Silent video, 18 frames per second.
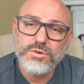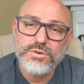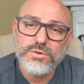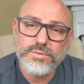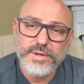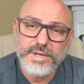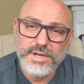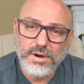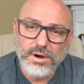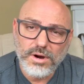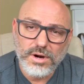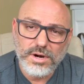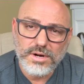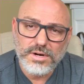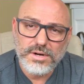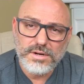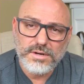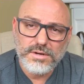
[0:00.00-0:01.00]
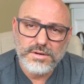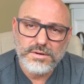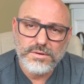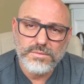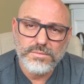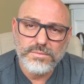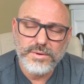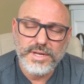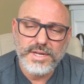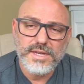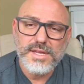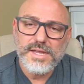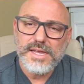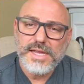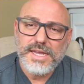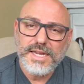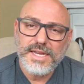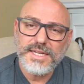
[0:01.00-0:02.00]
who we are. When
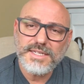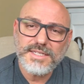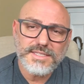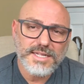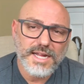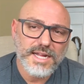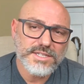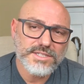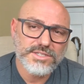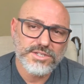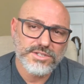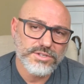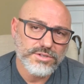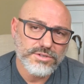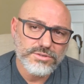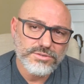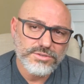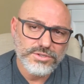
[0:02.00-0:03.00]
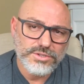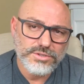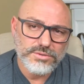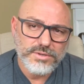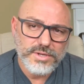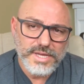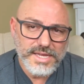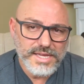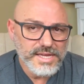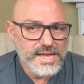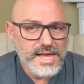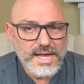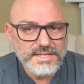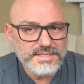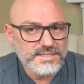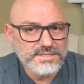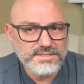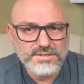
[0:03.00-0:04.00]
He decides to use you, He
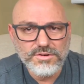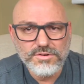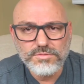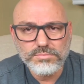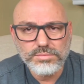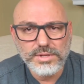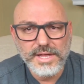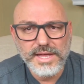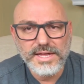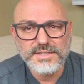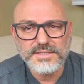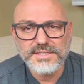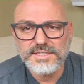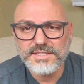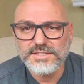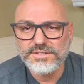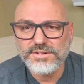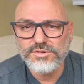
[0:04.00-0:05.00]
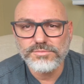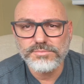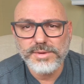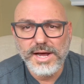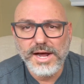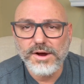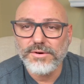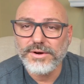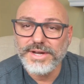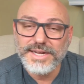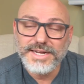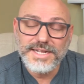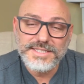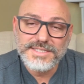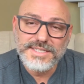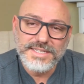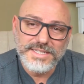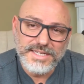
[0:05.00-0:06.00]
has His own plans and His own power. He
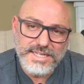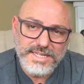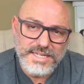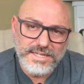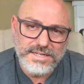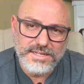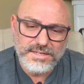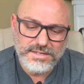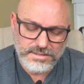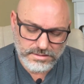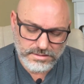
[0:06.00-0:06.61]
doesn't need